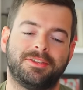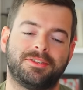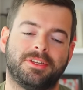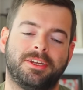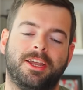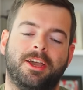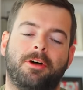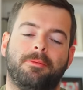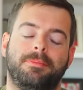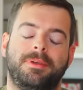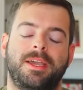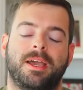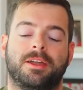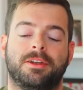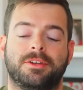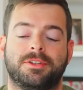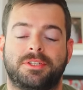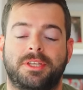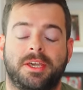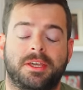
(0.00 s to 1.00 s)
is gonna help me
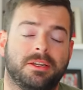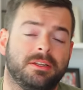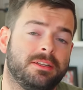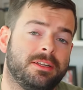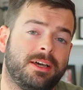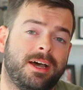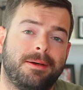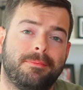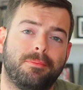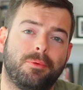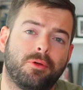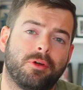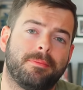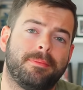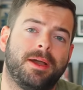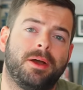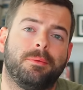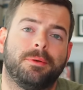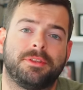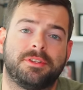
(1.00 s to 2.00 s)
understand a lot more about